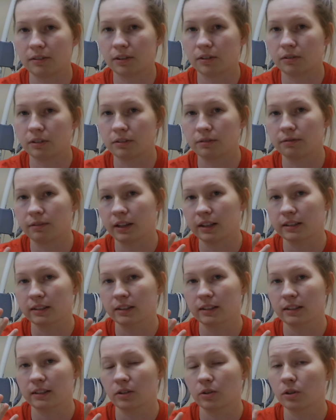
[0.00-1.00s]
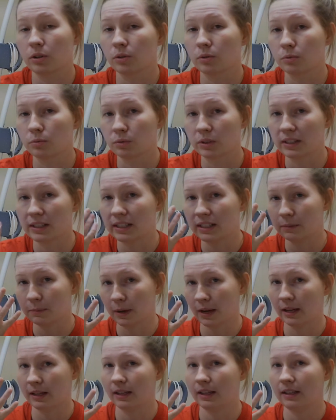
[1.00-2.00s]
reflexes or recedes
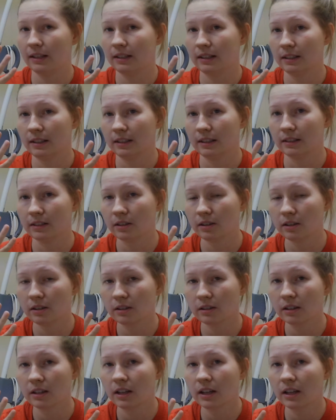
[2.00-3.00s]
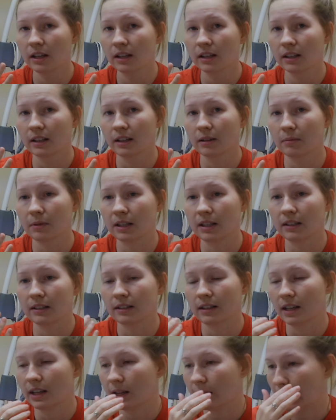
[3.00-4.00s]
back into the skull, that means
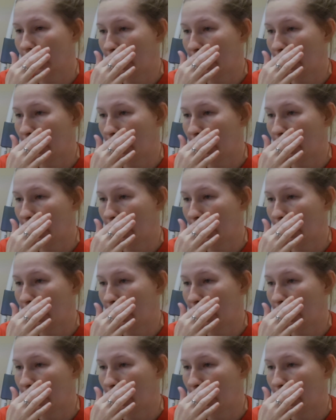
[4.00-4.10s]
that